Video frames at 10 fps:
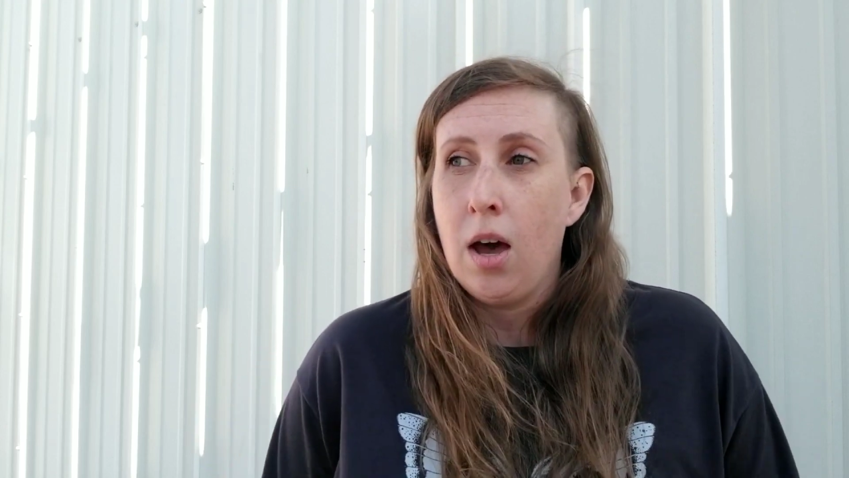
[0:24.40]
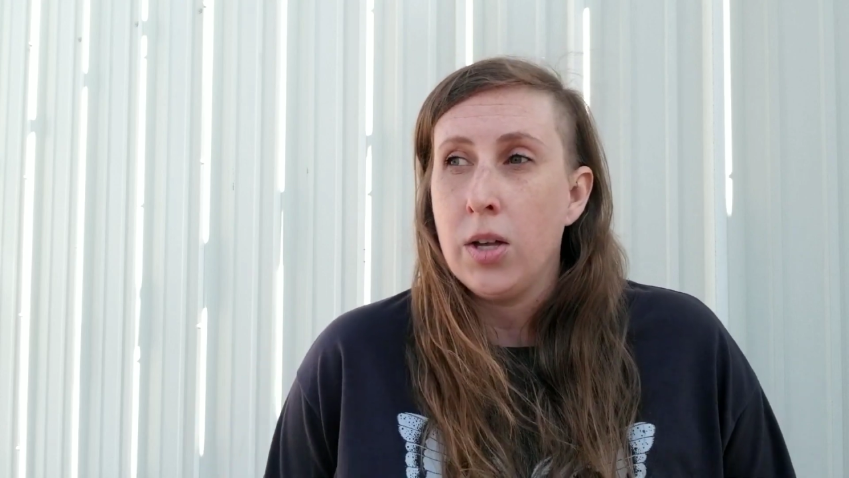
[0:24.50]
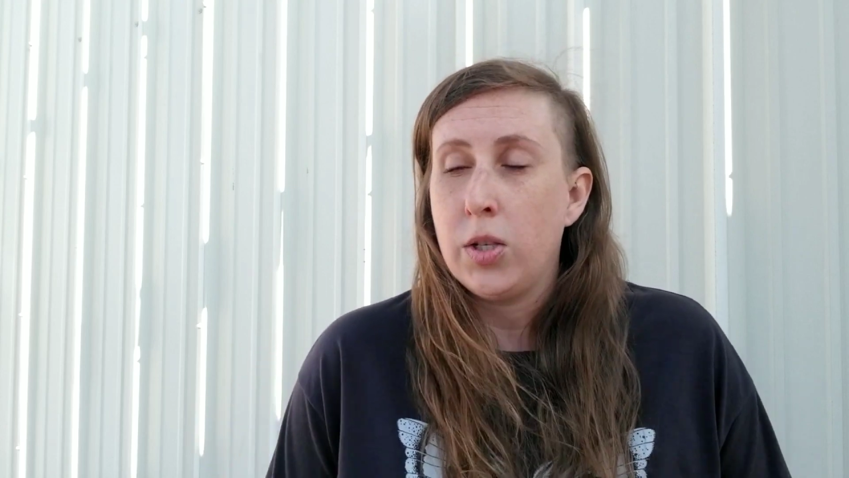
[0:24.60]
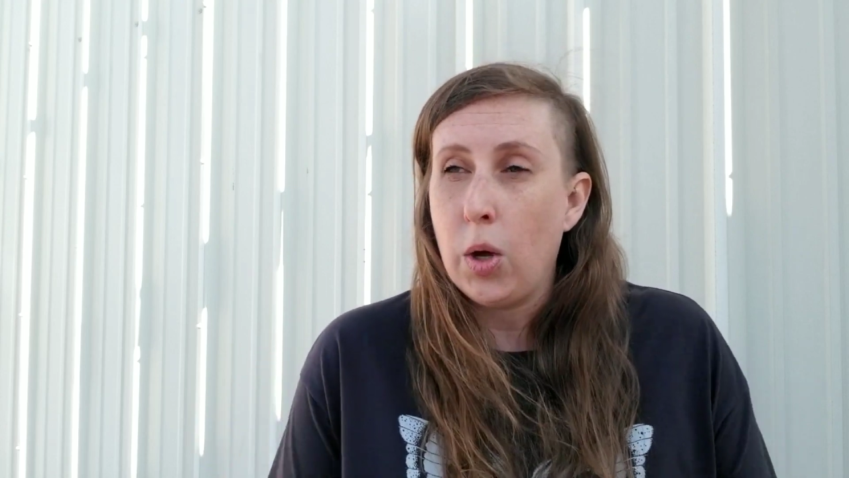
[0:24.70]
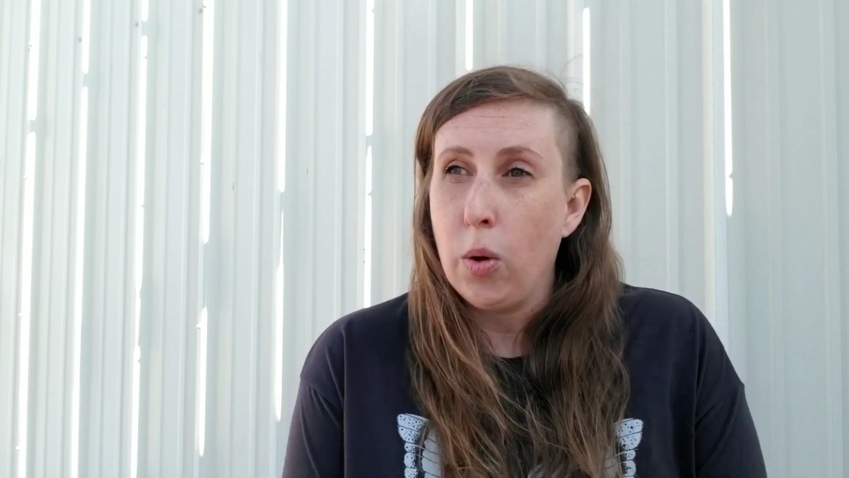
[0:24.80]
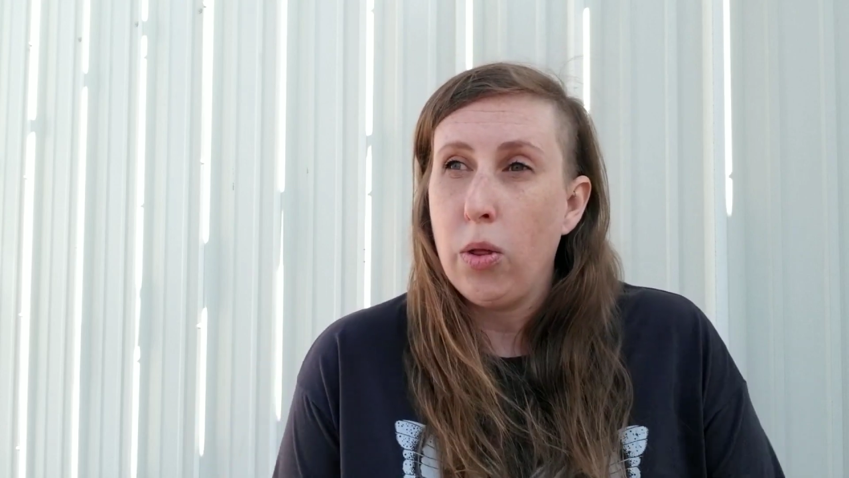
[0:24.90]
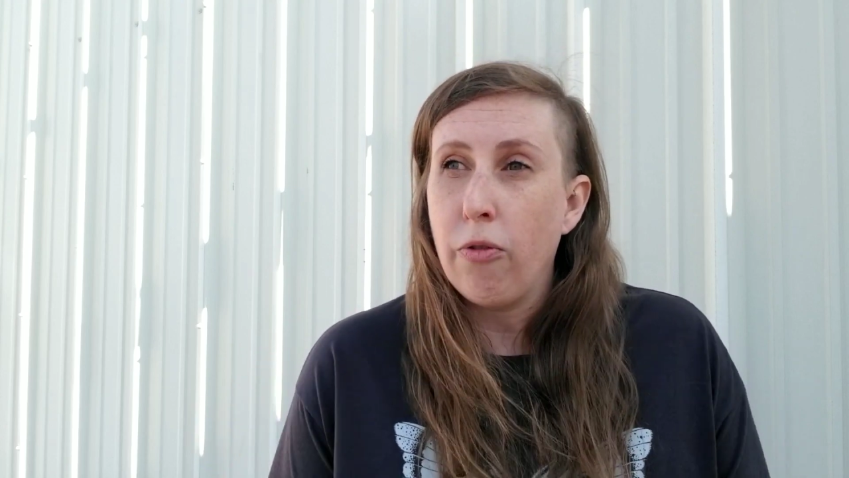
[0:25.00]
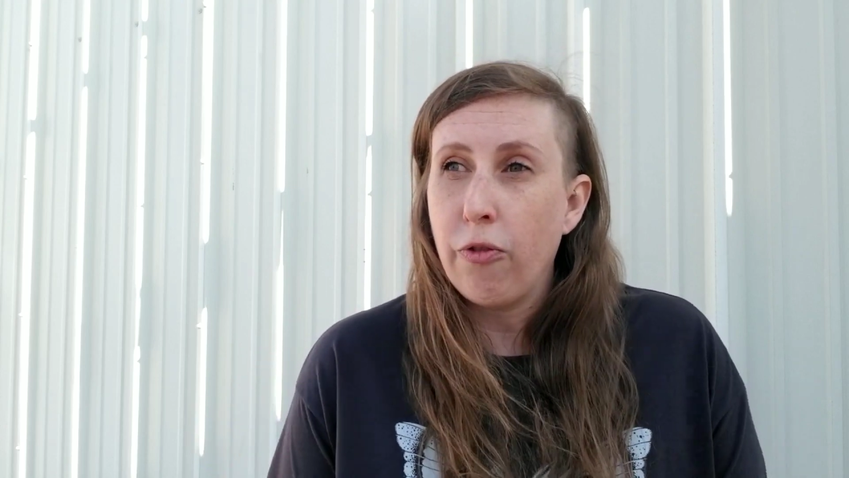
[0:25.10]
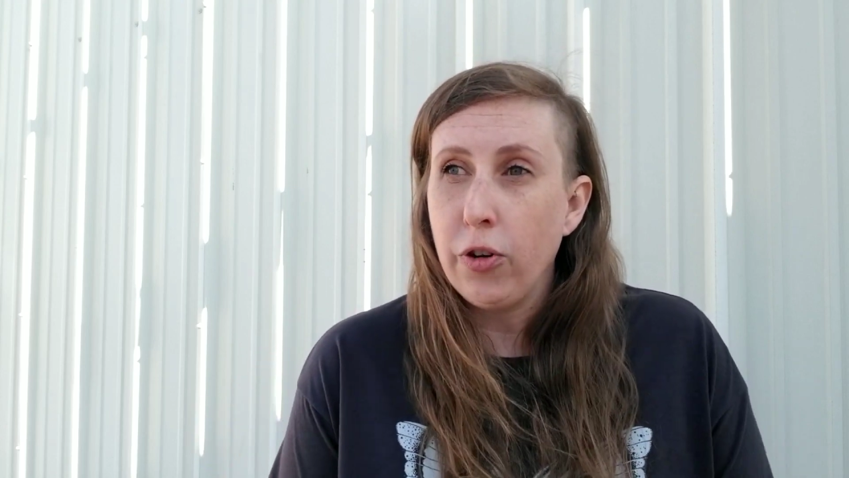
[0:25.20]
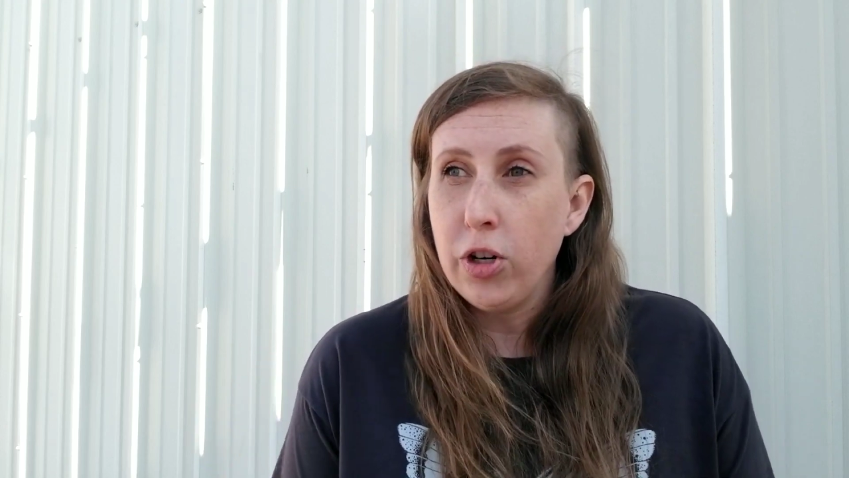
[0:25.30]
So the
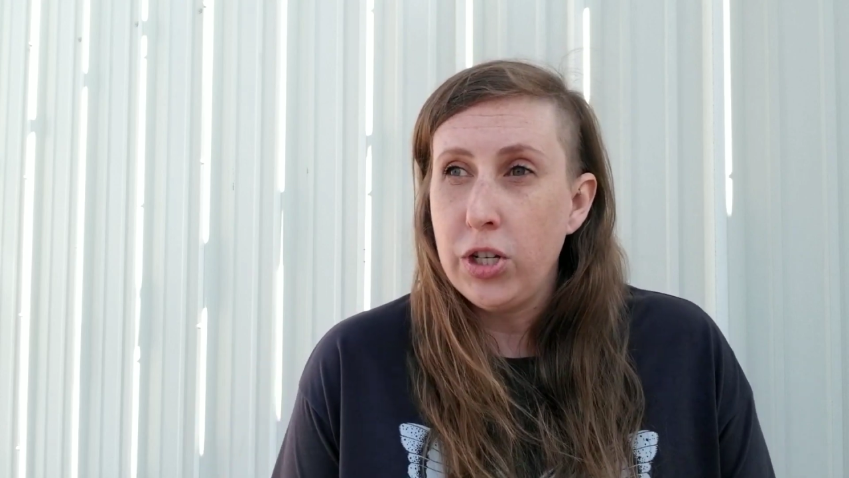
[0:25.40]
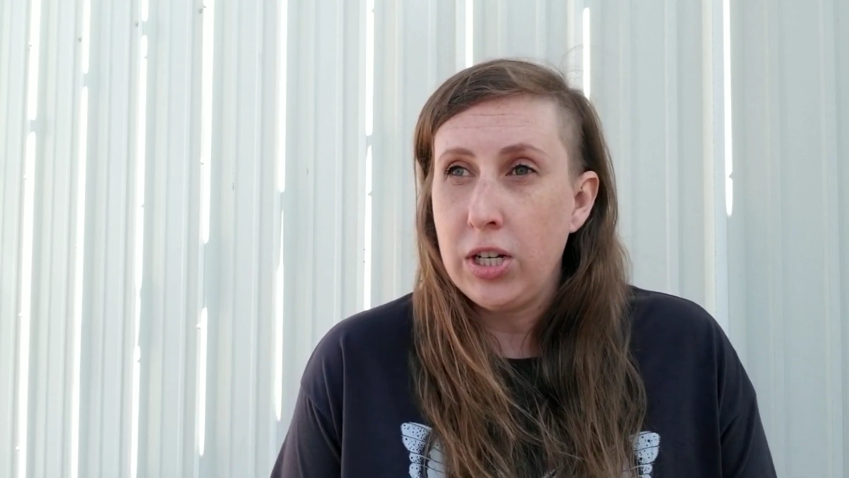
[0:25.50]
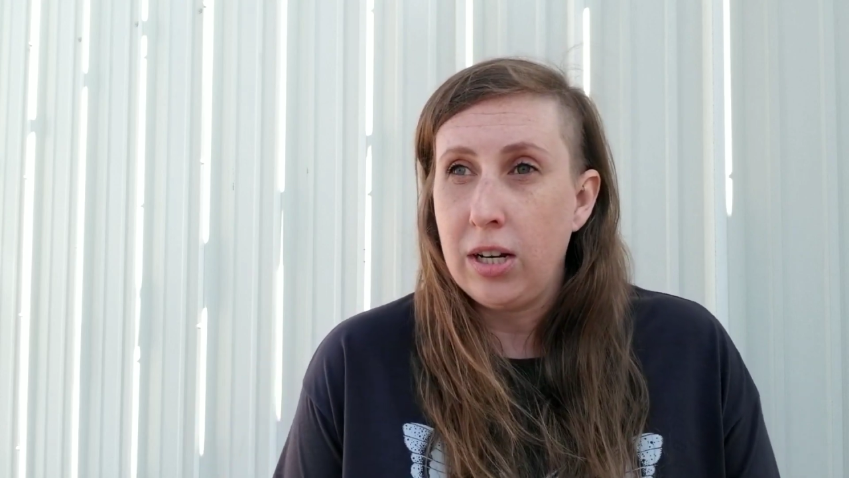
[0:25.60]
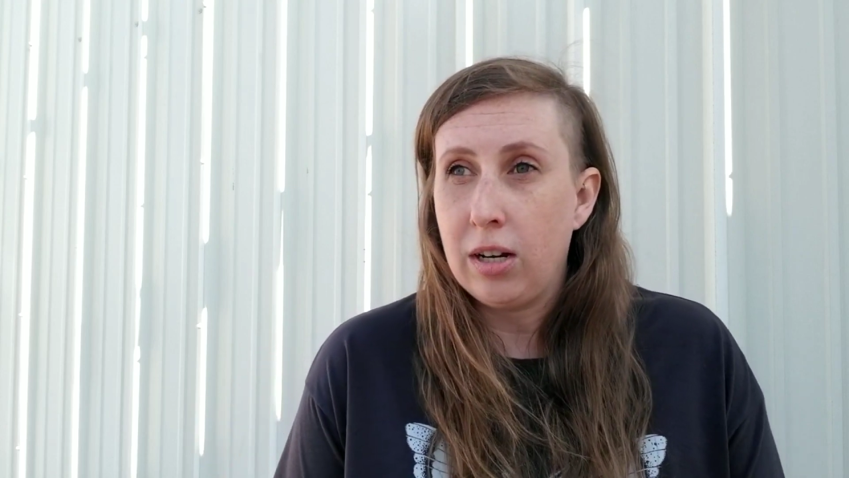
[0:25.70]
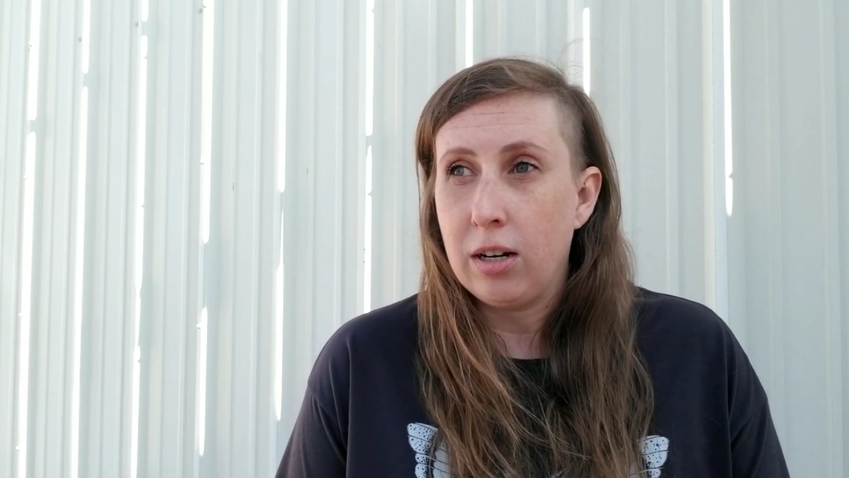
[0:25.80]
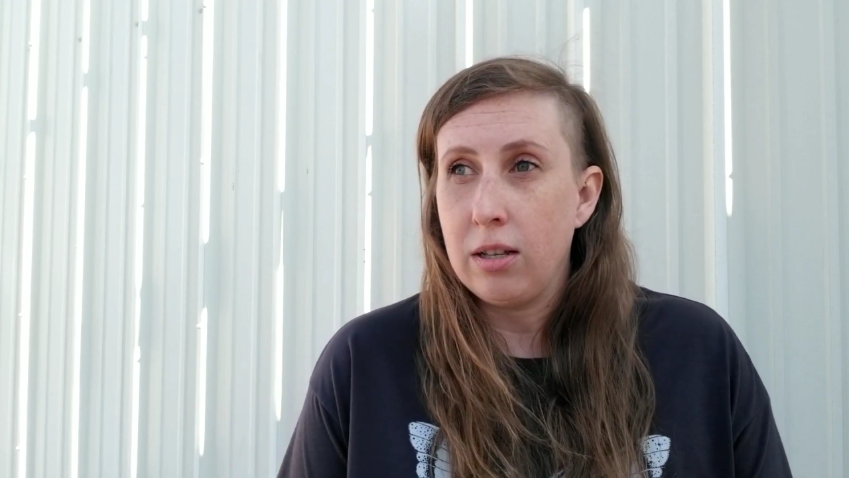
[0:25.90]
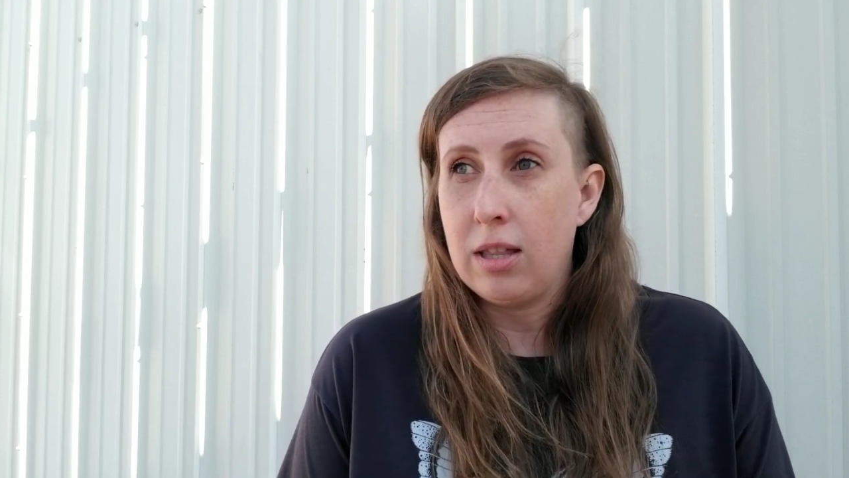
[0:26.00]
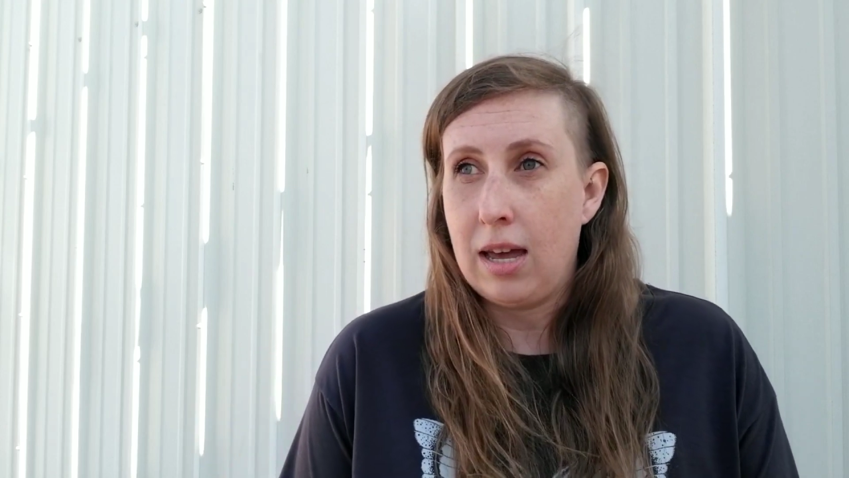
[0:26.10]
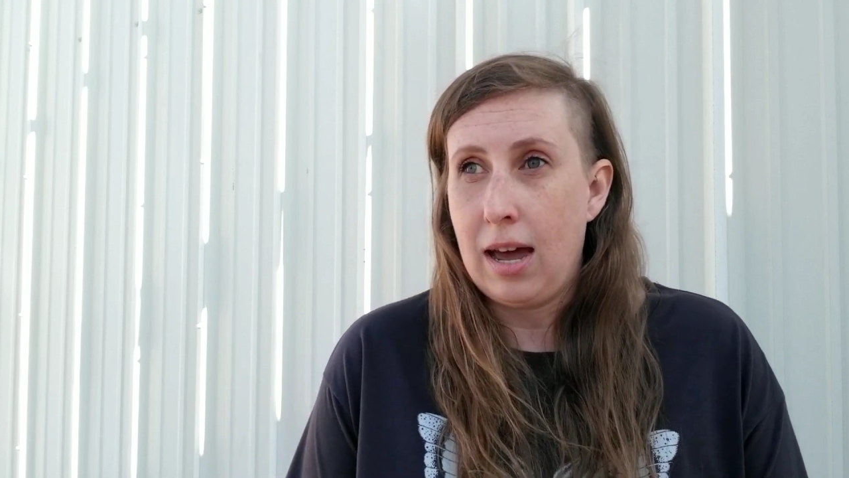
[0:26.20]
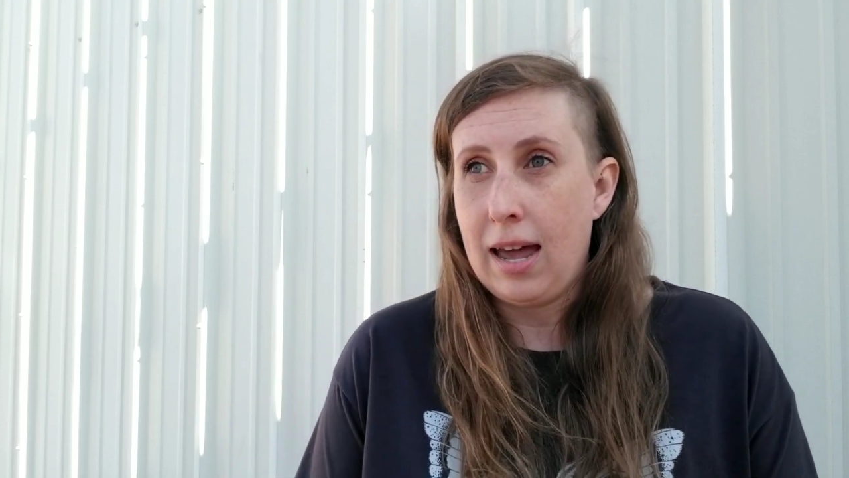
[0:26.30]
first year
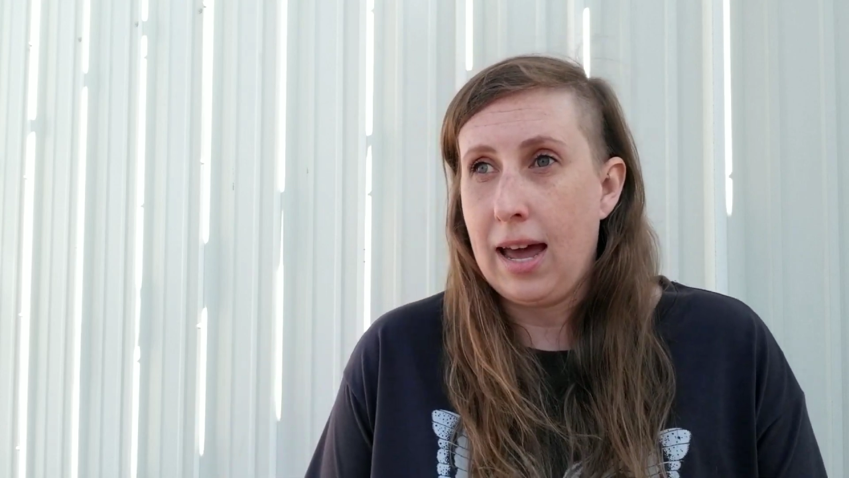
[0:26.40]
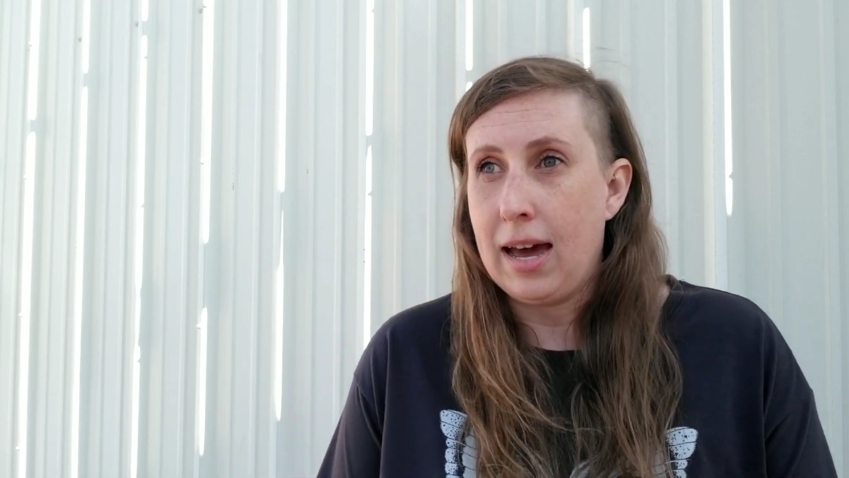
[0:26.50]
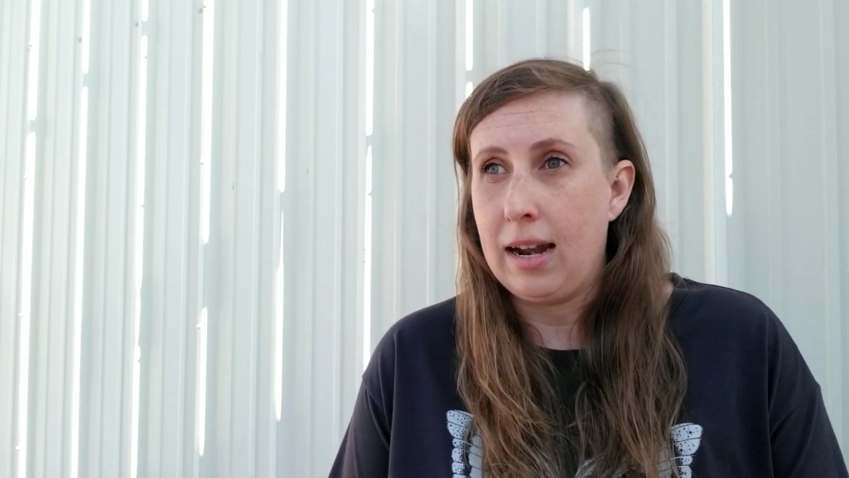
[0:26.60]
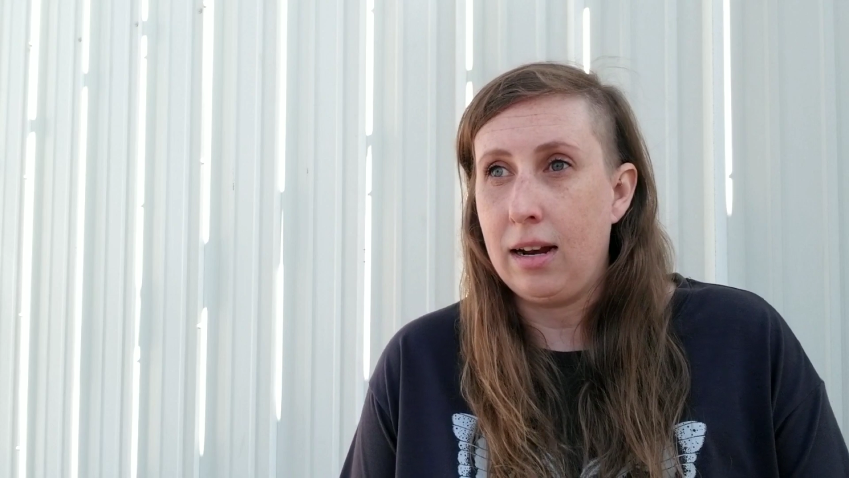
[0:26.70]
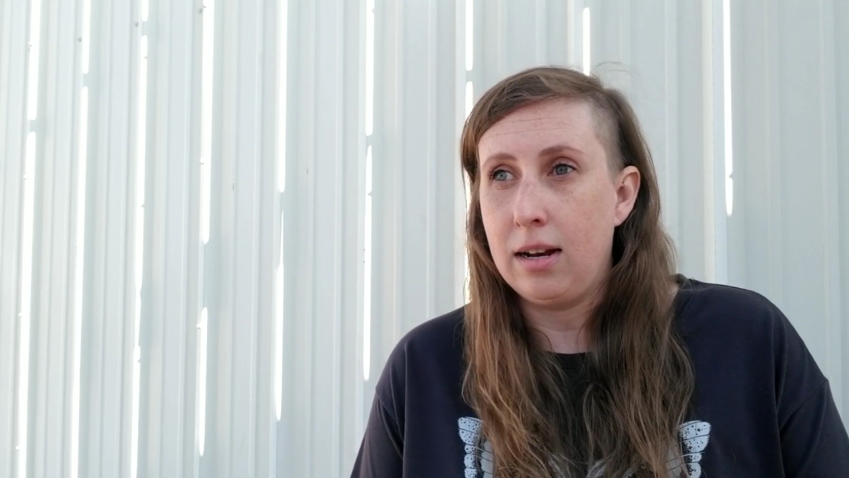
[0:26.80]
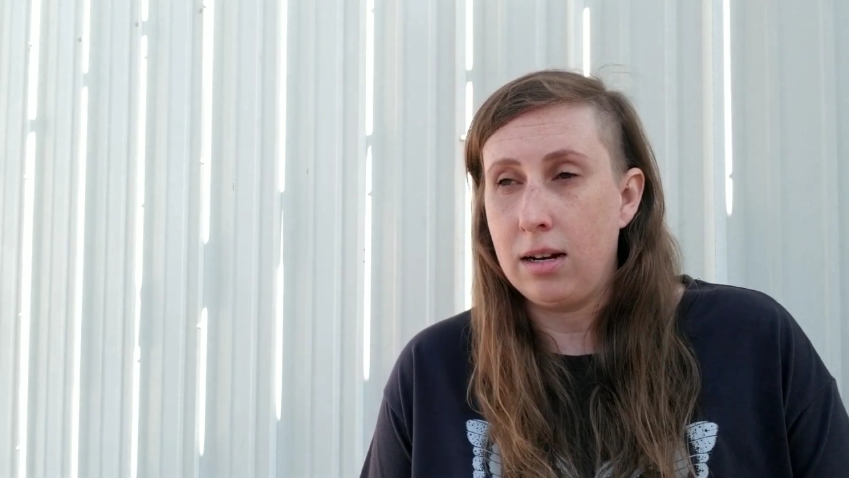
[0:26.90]
that I had